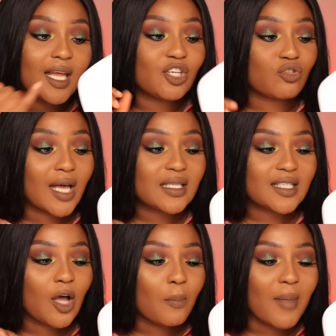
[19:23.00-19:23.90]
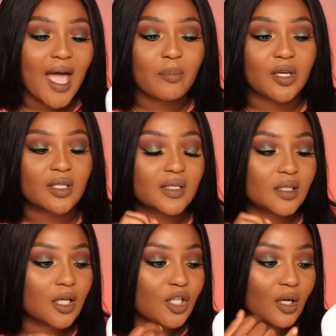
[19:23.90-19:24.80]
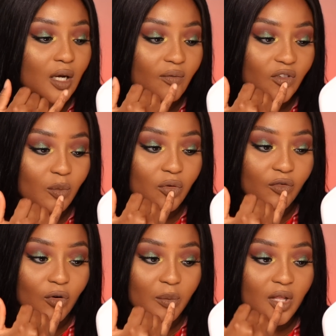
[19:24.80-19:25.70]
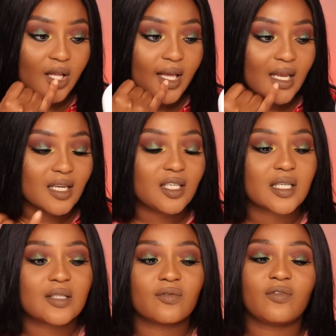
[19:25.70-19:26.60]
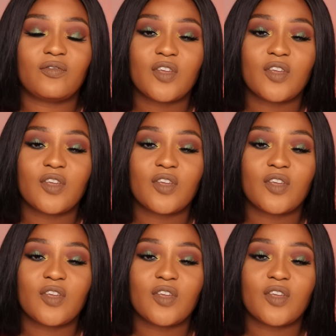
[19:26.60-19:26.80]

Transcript: It dries down matte, but it's such a comfortable formula and it doesn't